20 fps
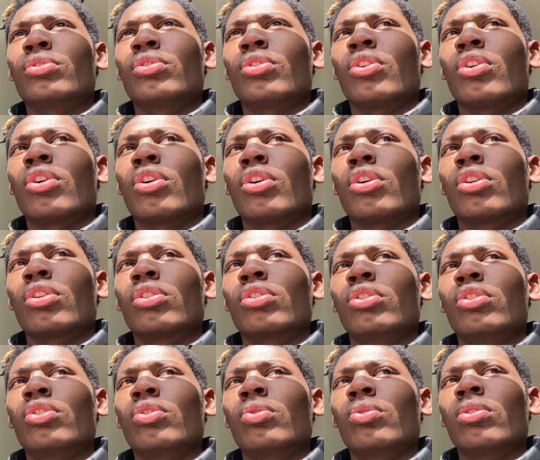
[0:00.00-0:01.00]
or
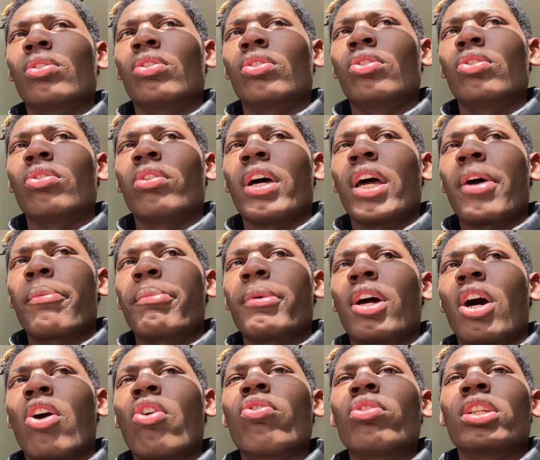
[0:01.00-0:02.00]
do do it happen
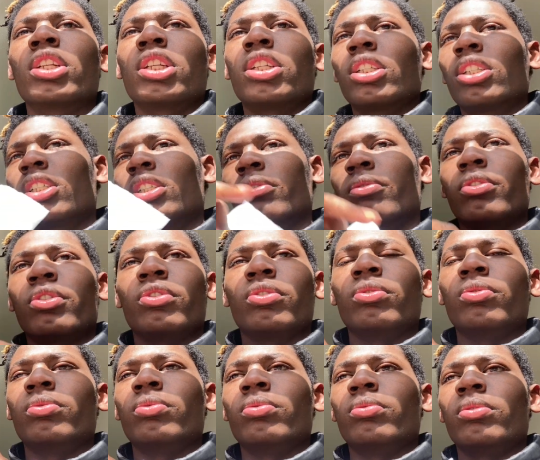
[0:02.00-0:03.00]
only when
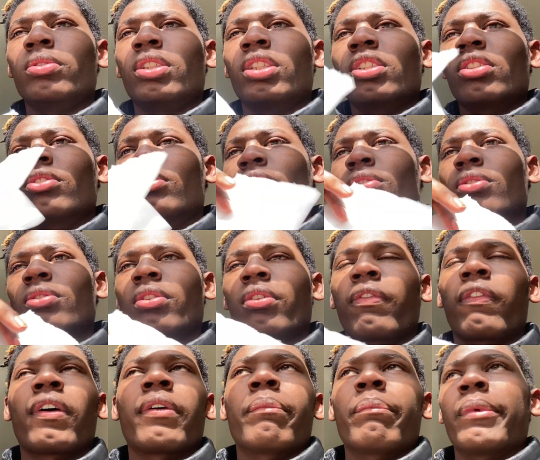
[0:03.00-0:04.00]
you get into it with a
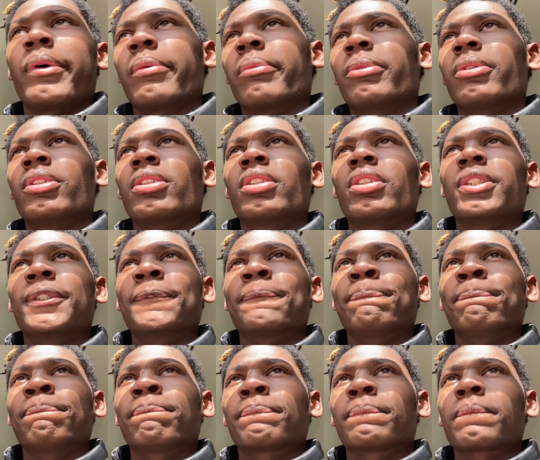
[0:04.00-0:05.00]
family member,
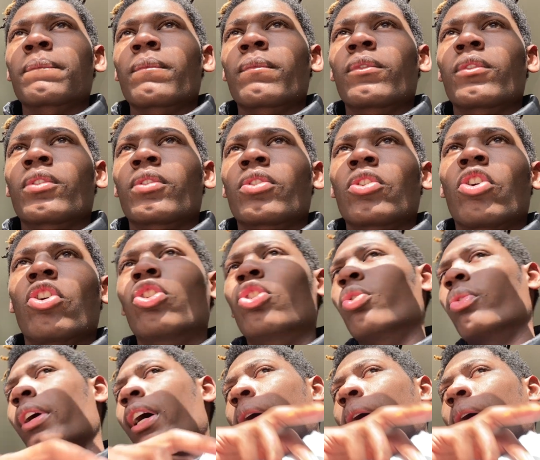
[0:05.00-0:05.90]
or do it